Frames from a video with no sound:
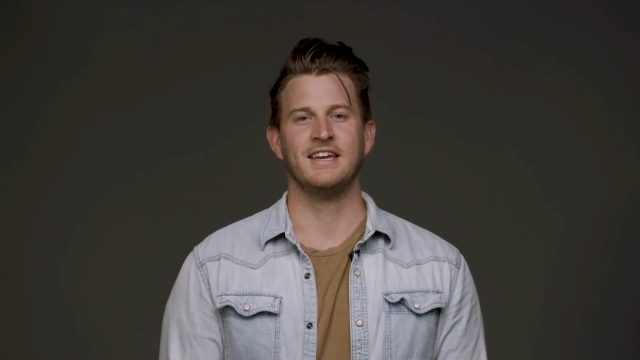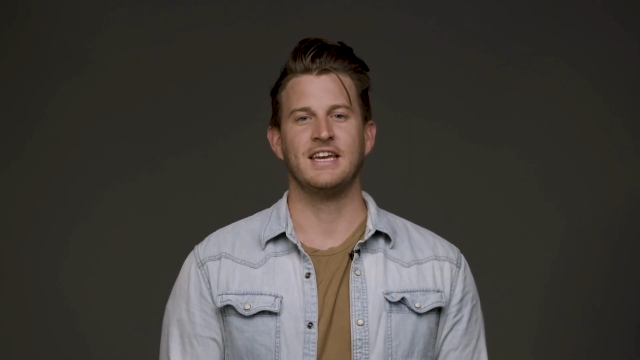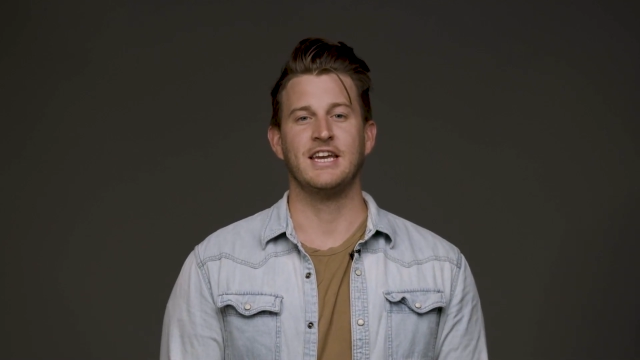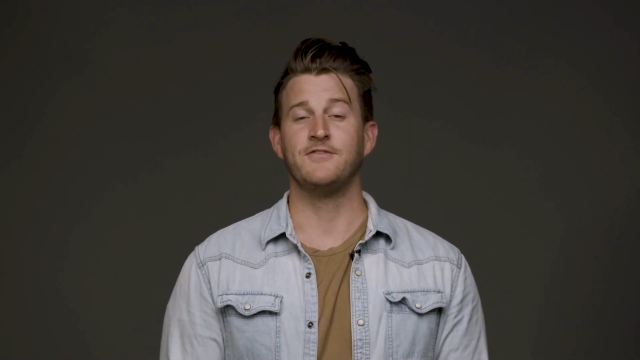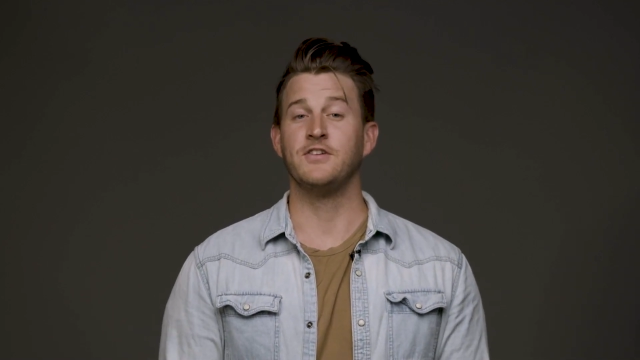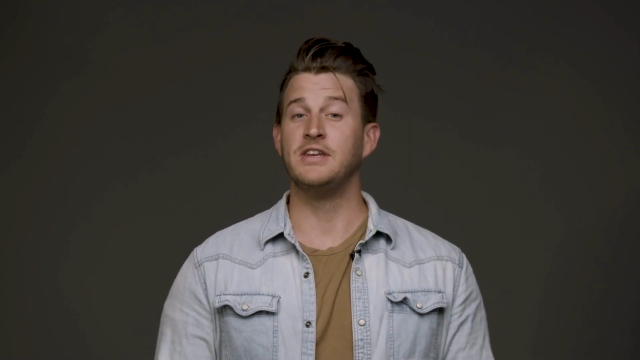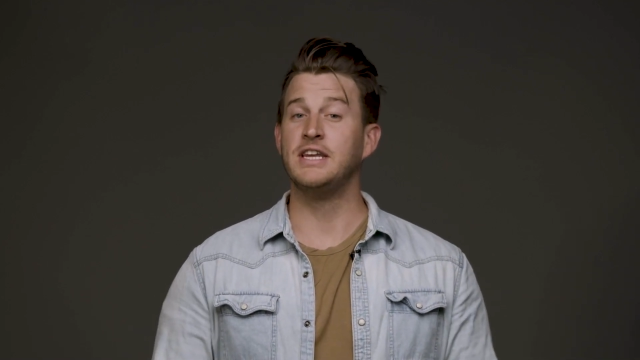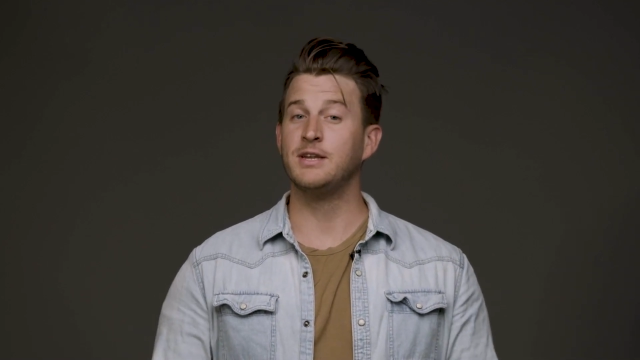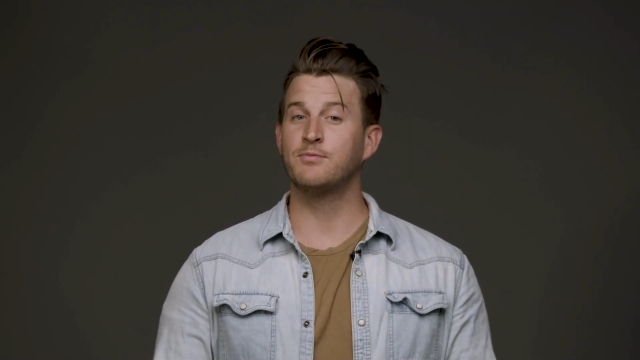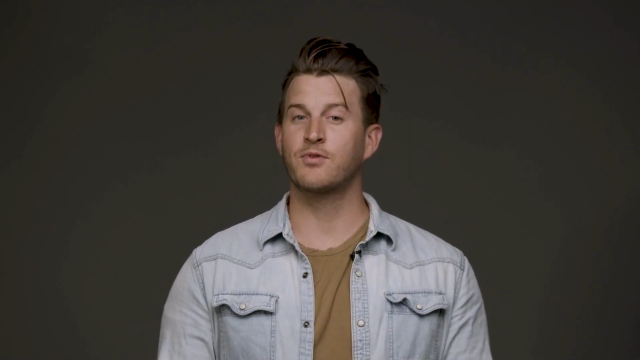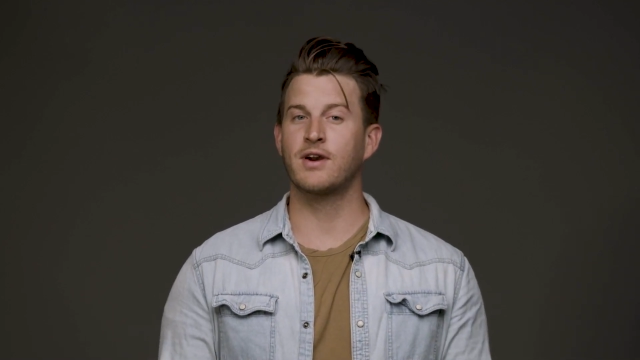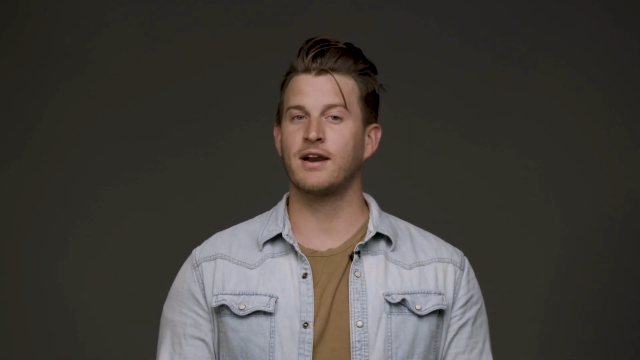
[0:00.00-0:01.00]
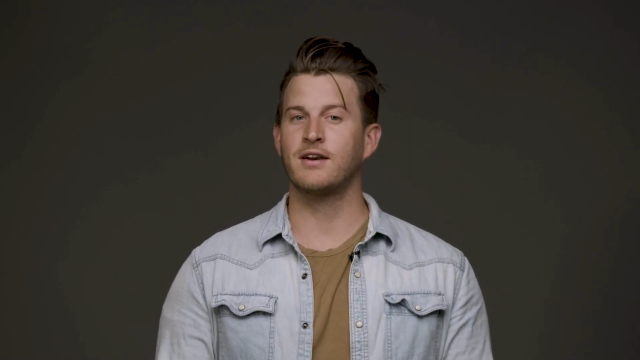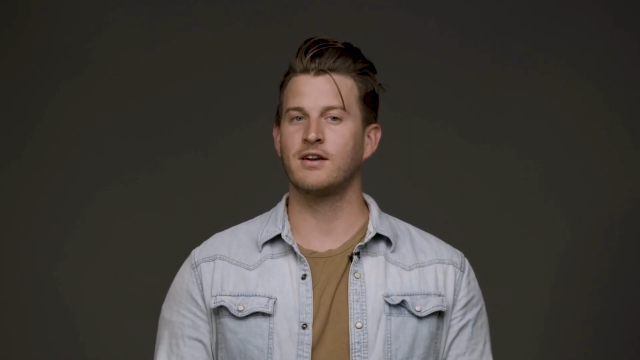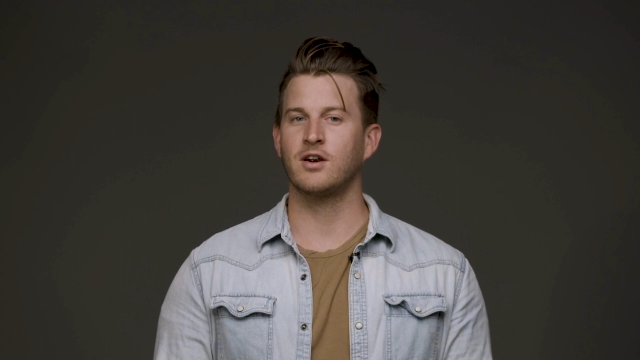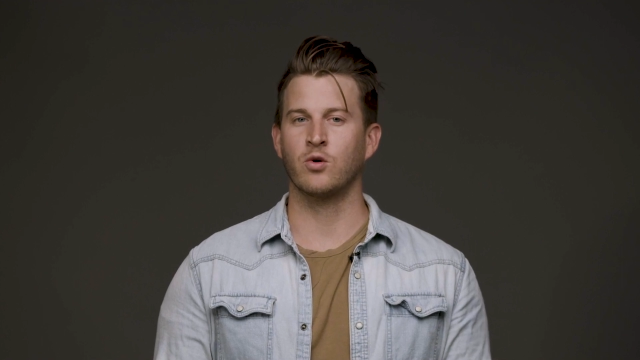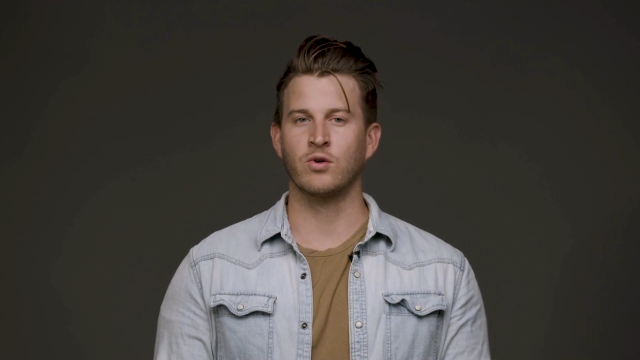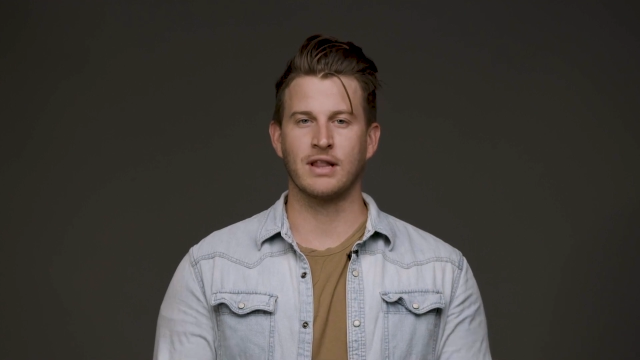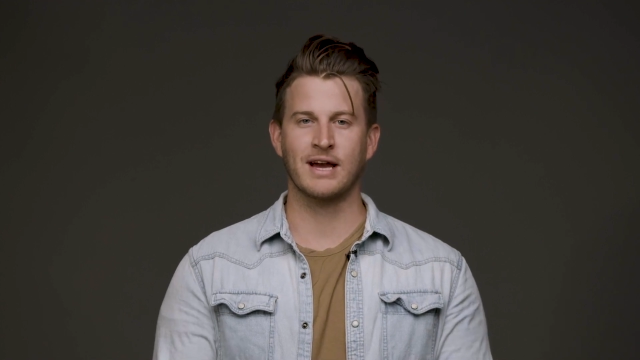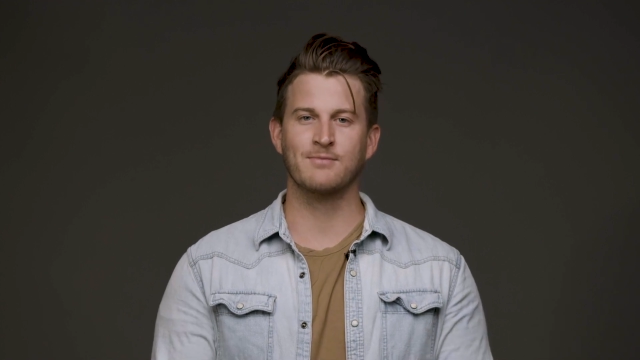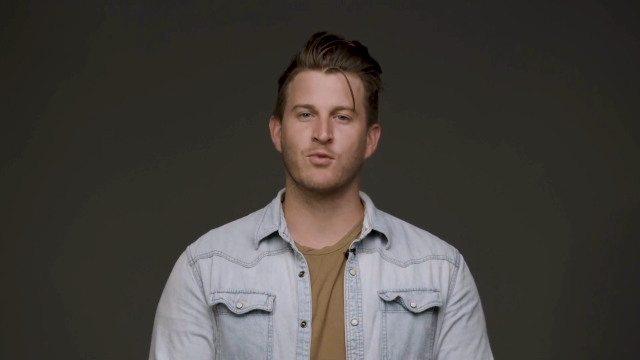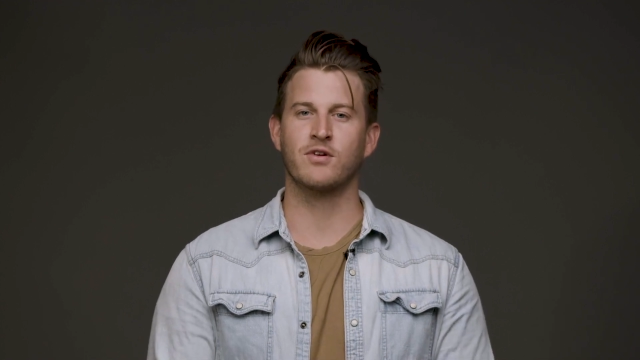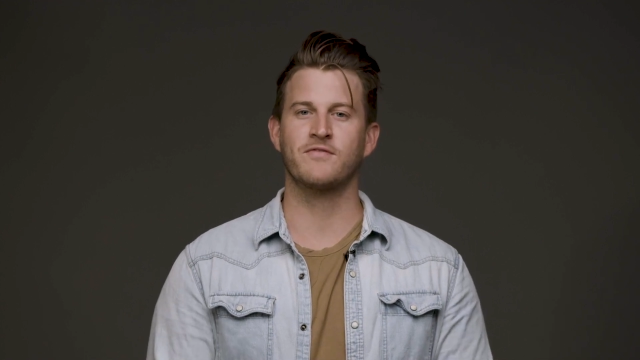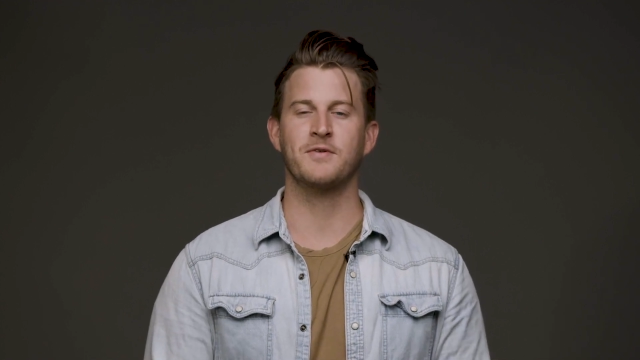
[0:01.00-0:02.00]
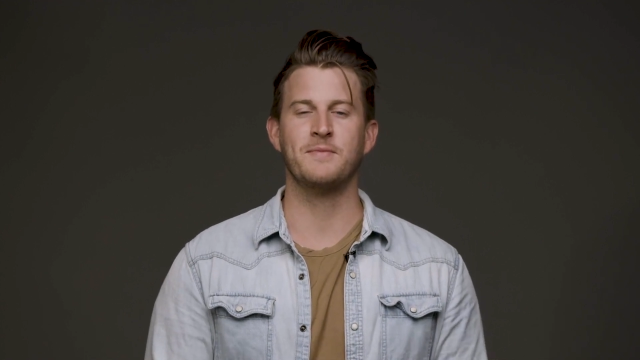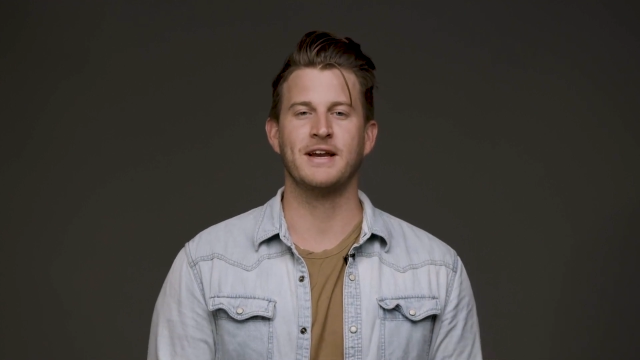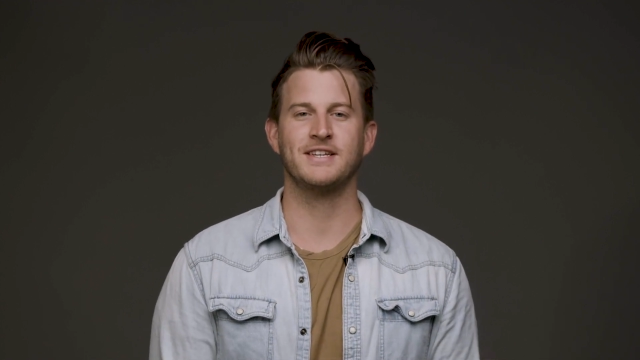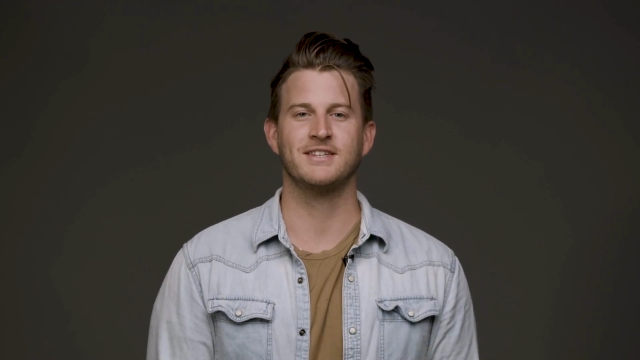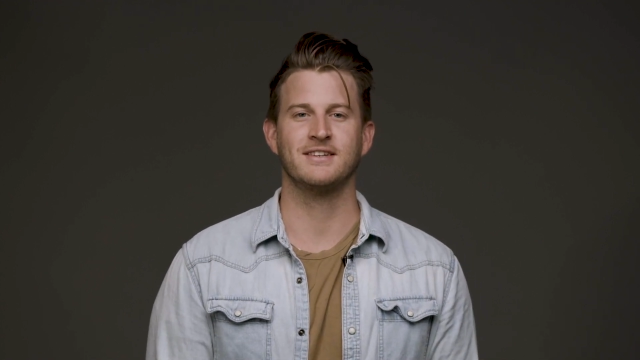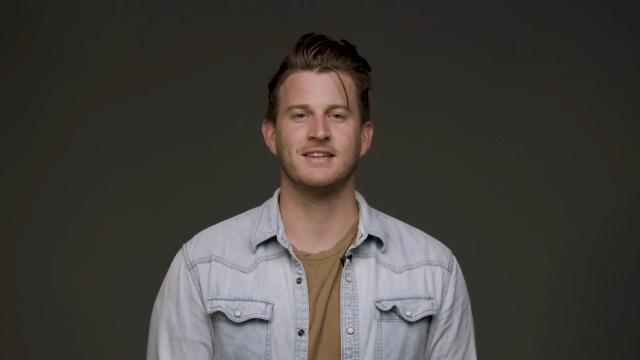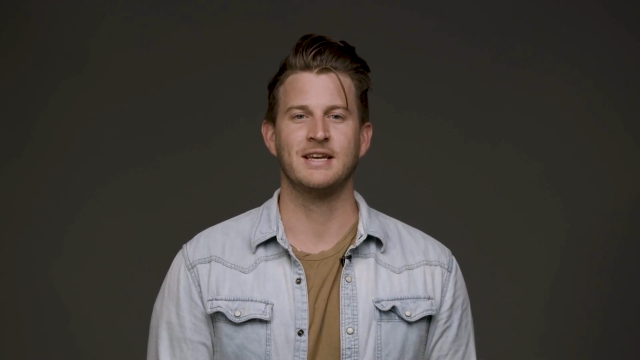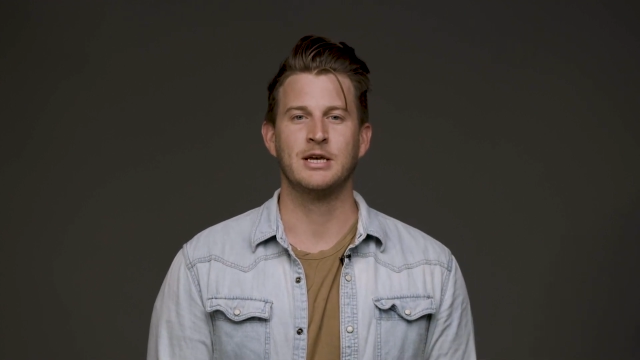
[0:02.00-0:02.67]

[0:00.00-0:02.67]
If you need prayer or would like more information,